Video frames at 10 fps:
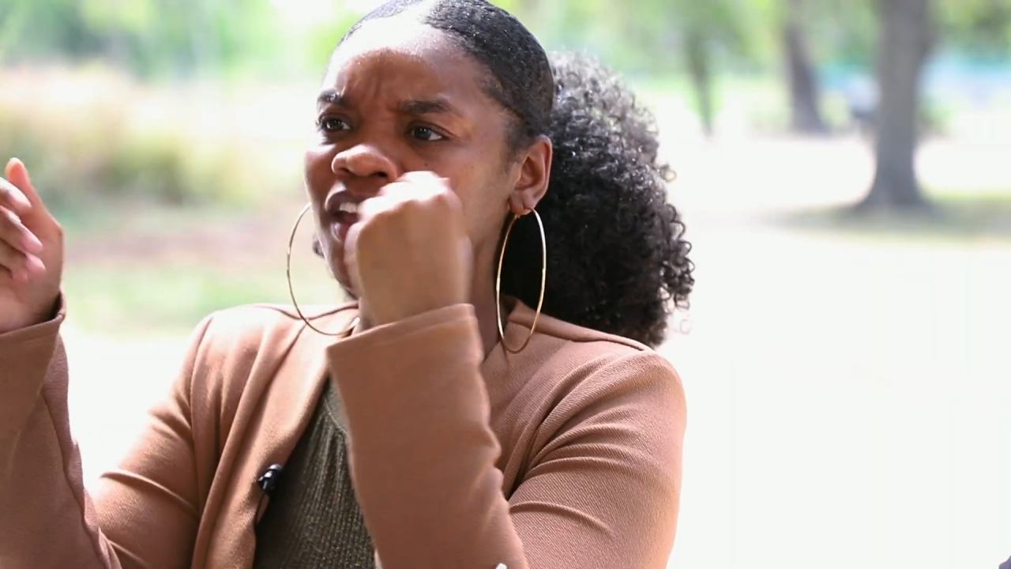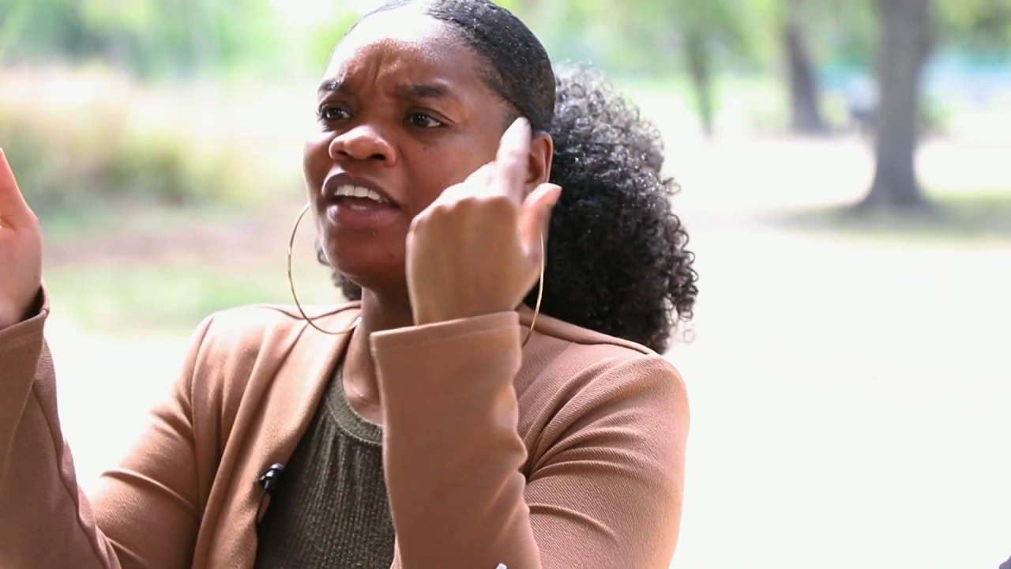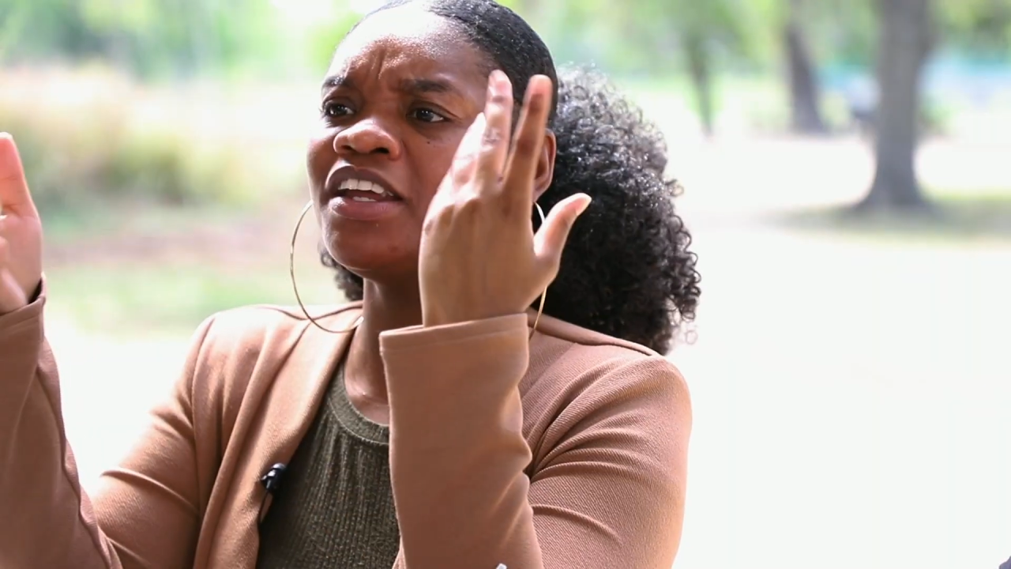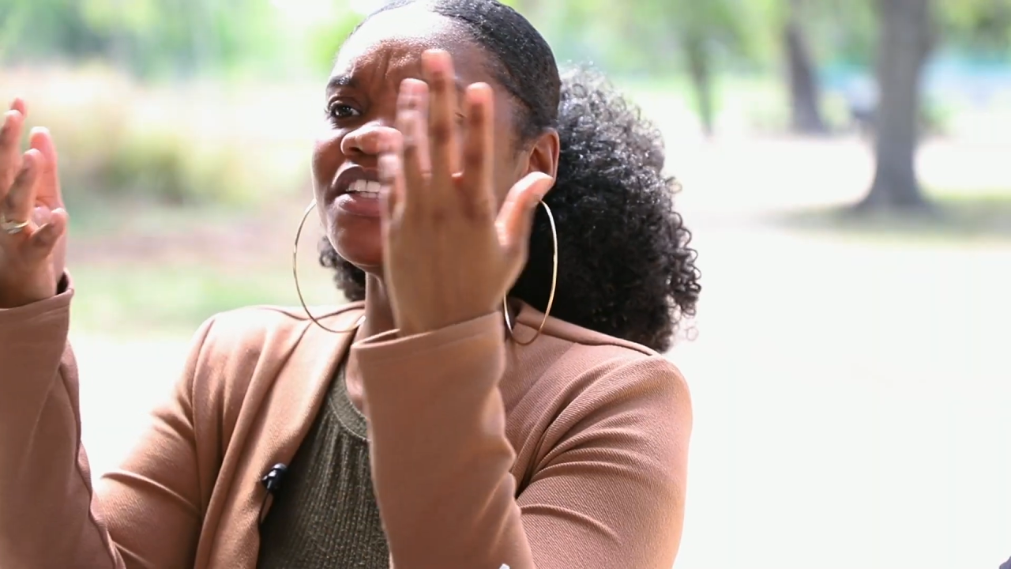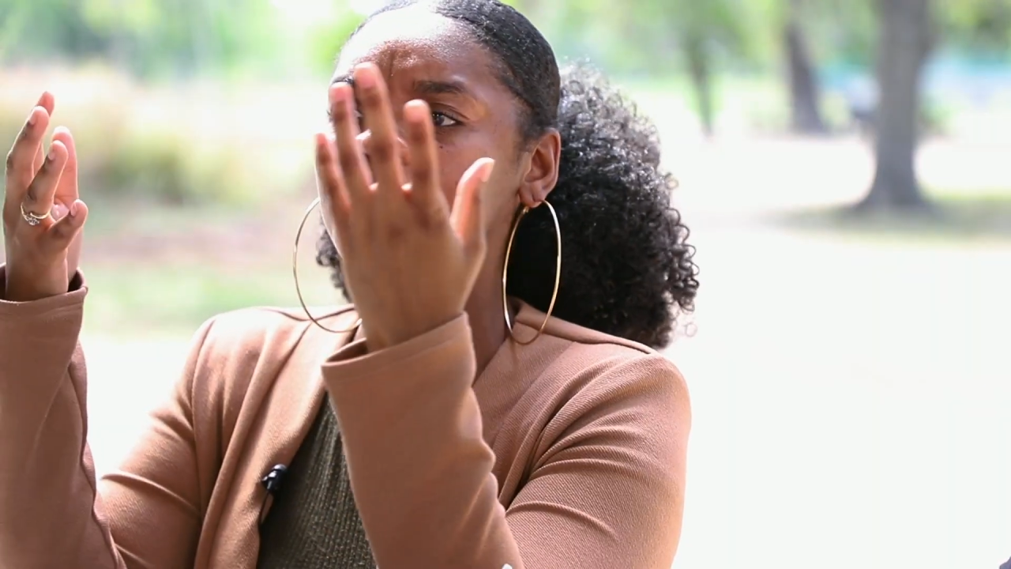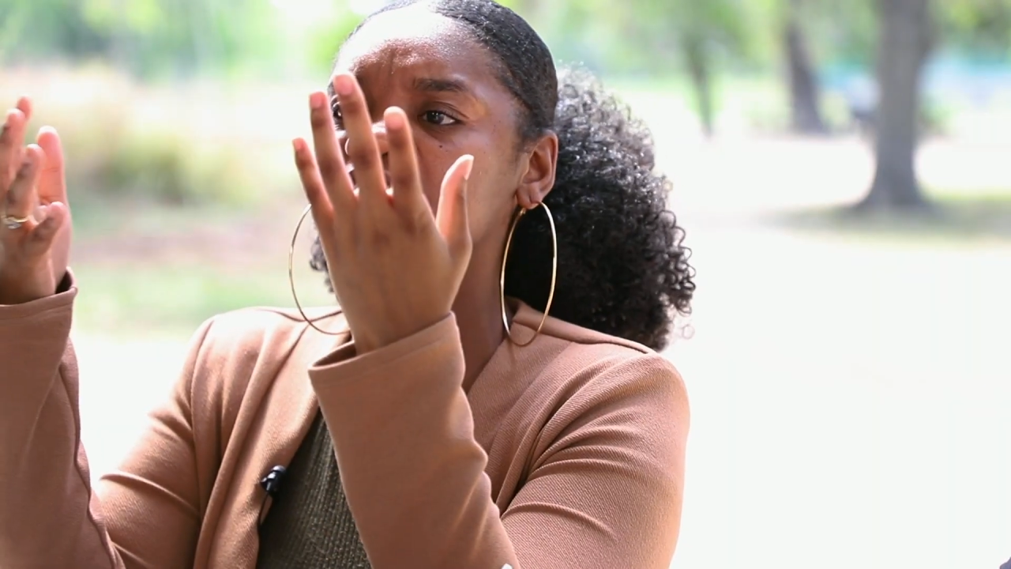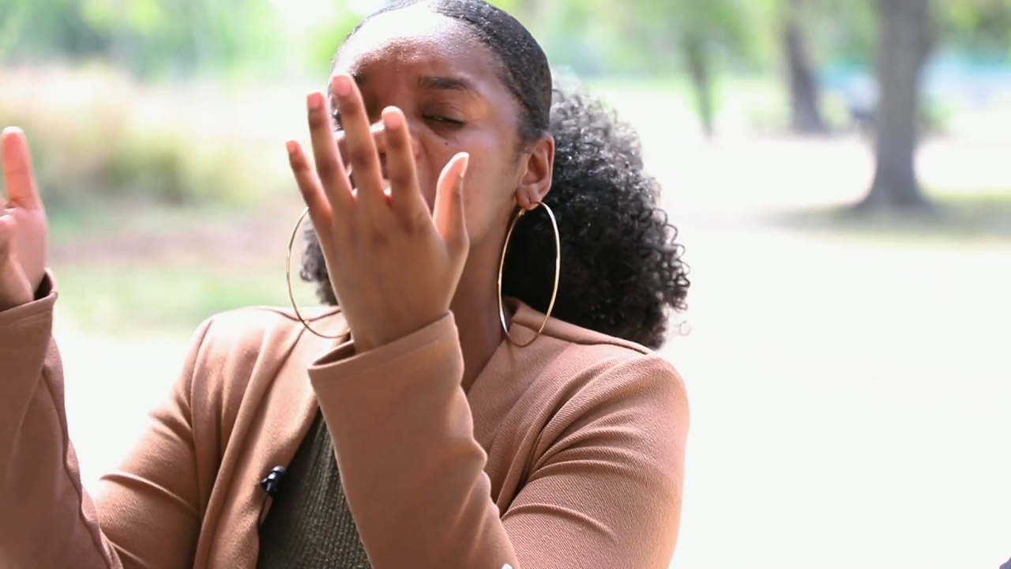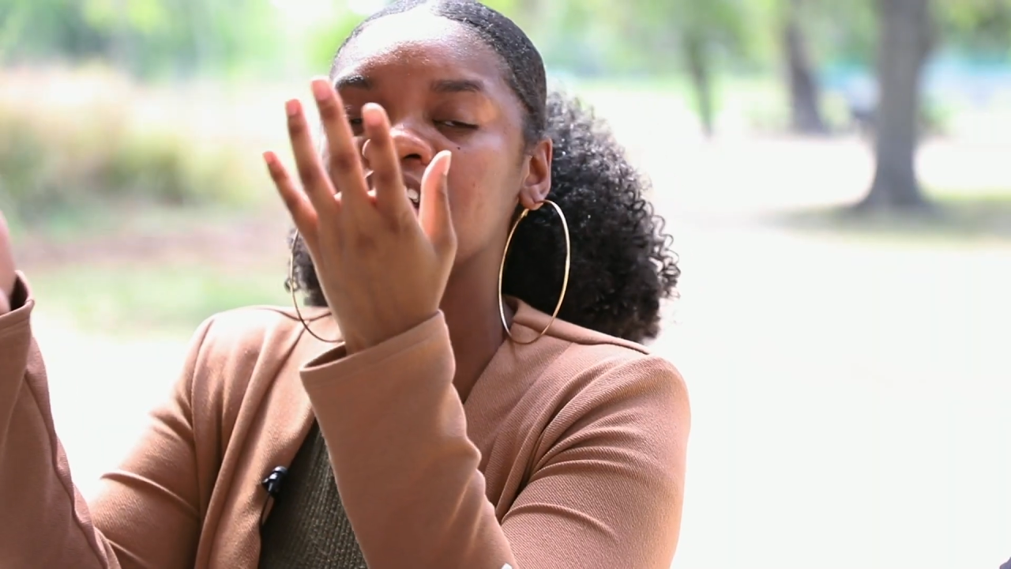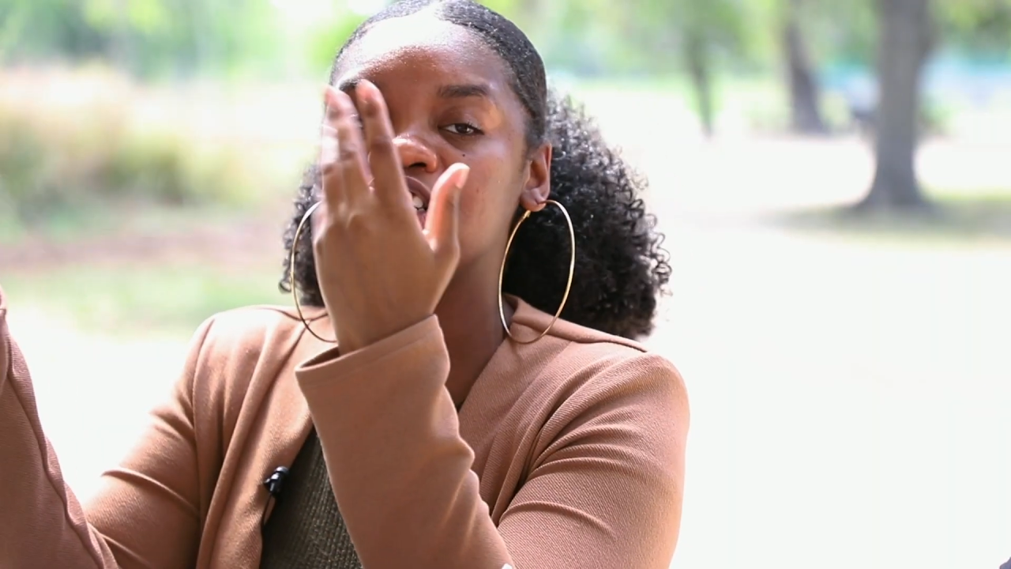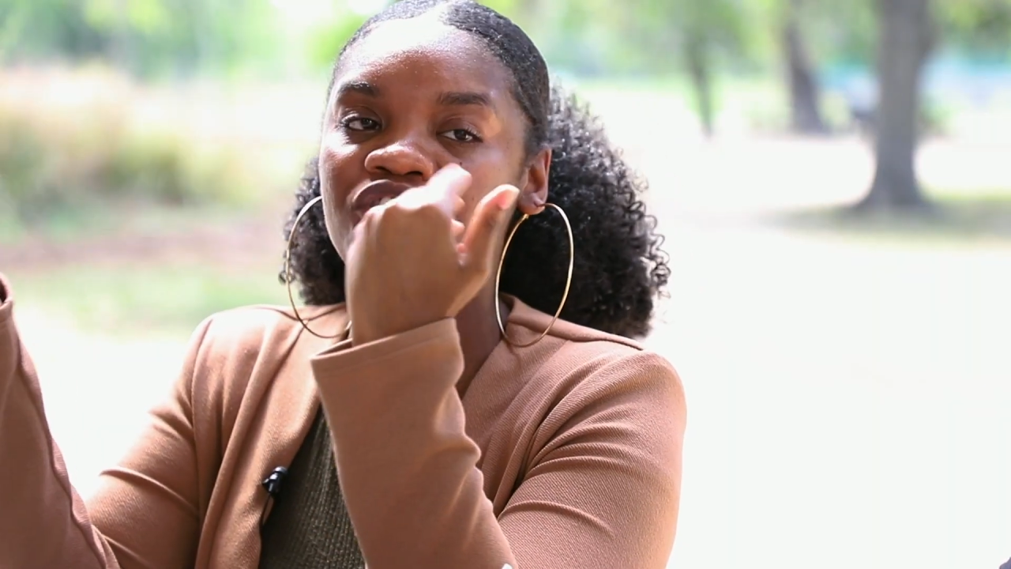and in
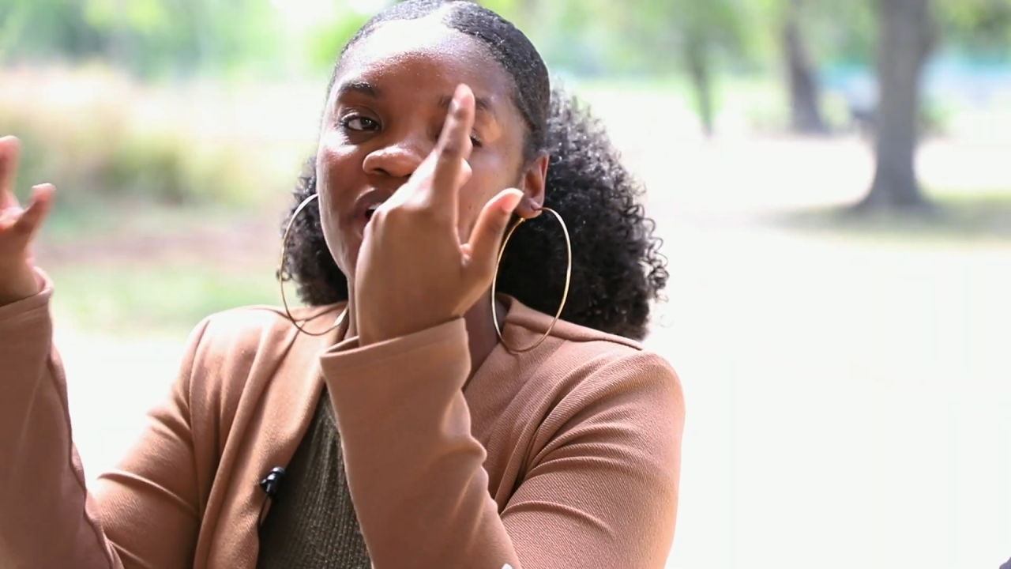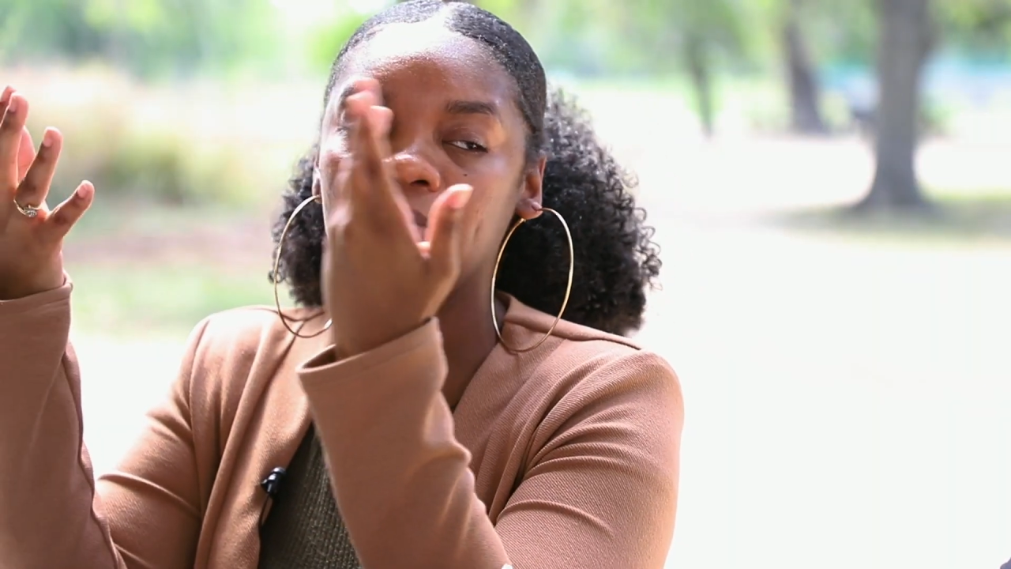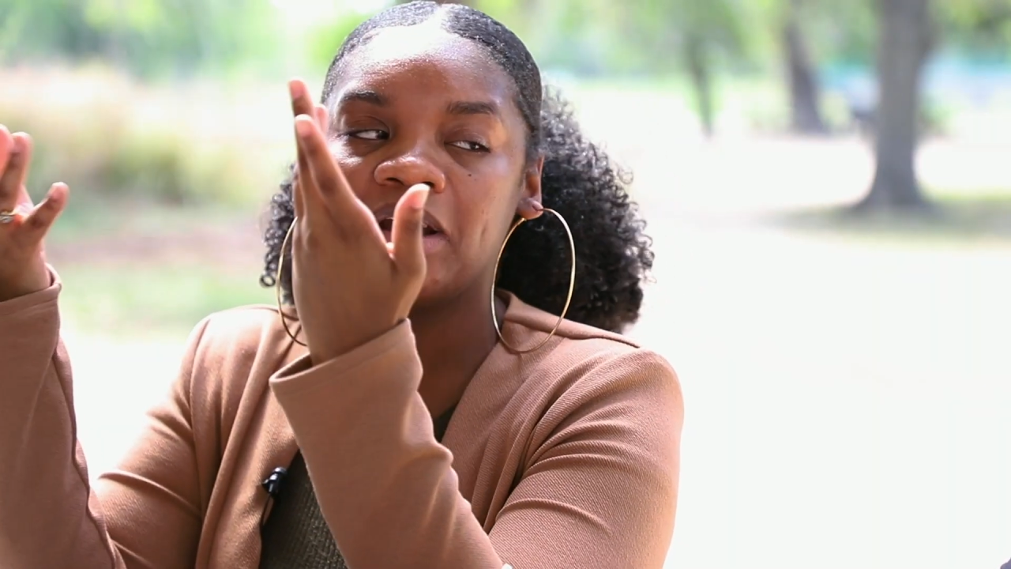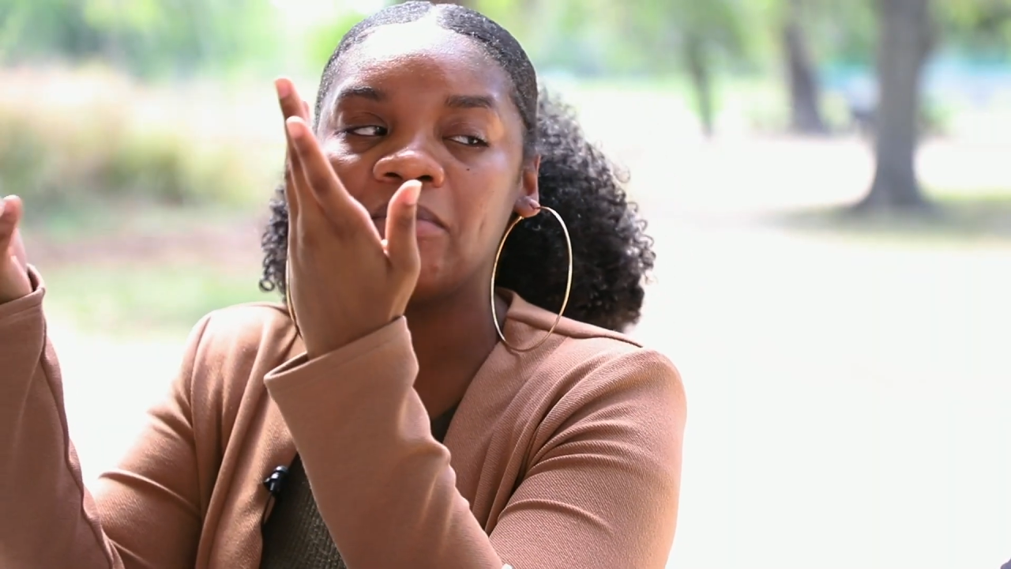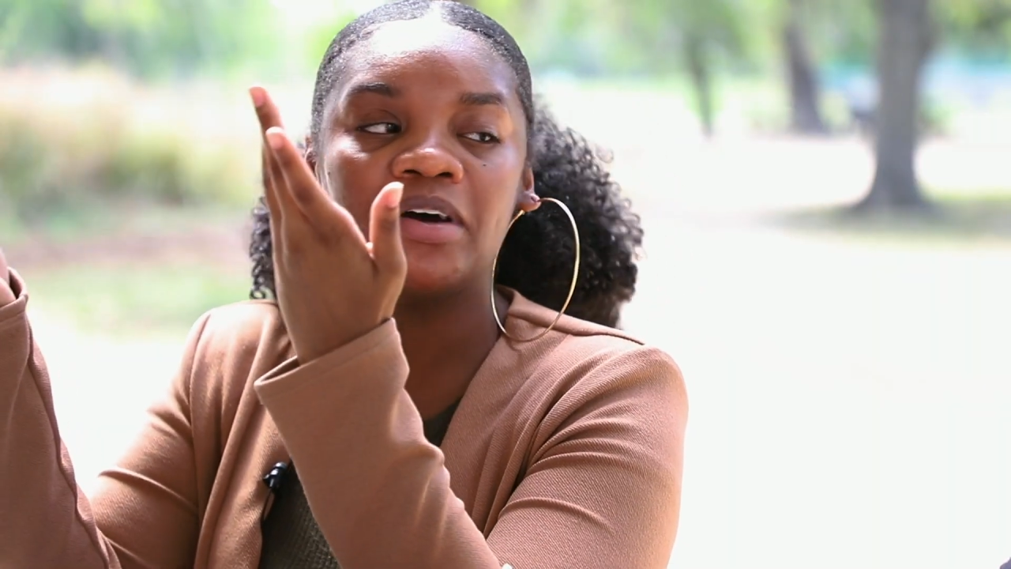turn attract what I